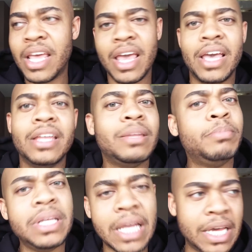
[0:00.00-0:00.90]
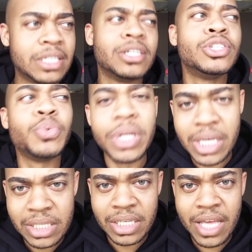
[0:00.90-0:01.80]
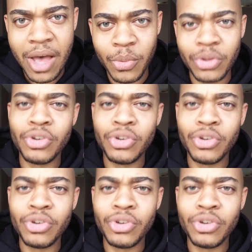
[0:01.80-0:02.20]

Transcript: and be like 20 kids and counting.